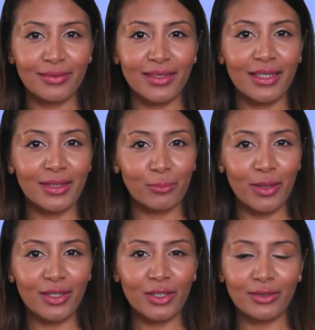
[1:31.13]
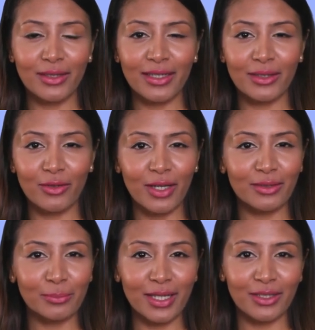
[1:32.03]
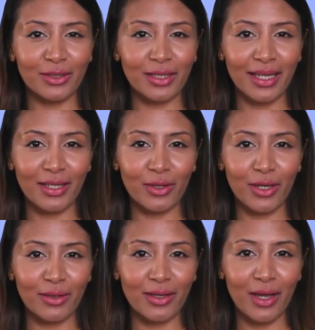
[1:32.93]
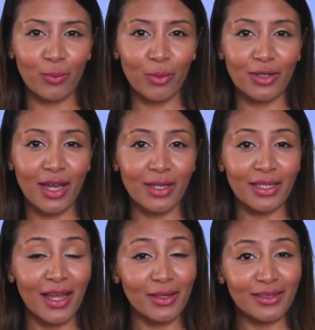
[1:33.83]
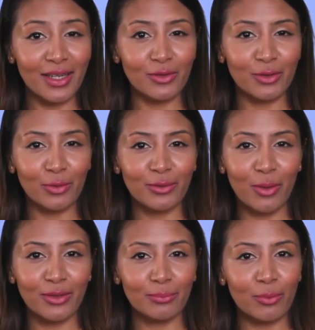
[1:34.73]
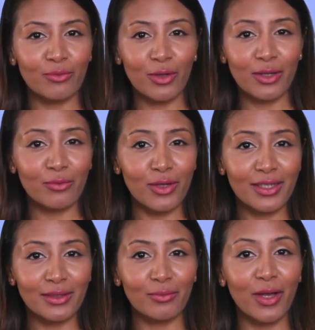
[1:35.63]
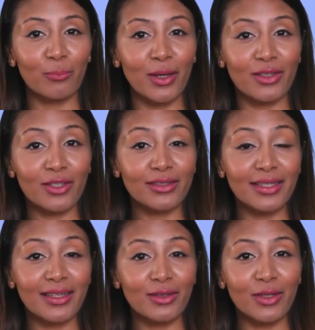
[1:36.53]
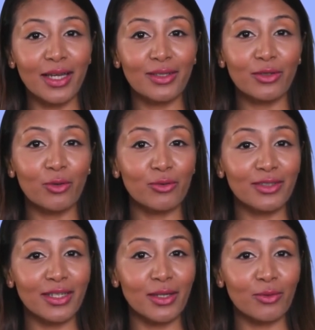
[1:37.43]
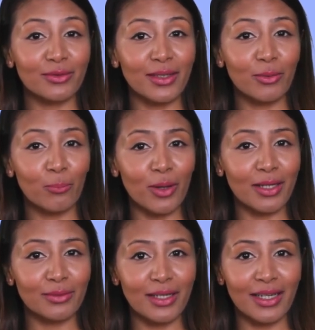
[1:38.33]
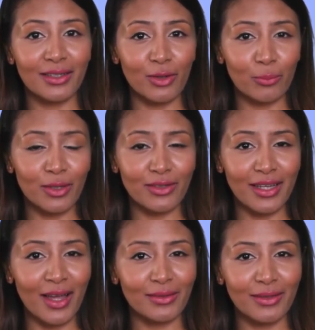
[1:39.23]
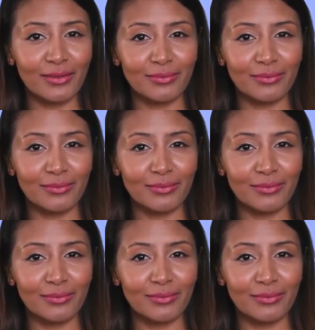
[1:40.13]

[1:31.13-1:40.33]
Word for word: These vibrations are then transmitted to the inner ear, where tiny hair cells are responsible for converting the vibrations into electrical signals that the brain can interpret as sound.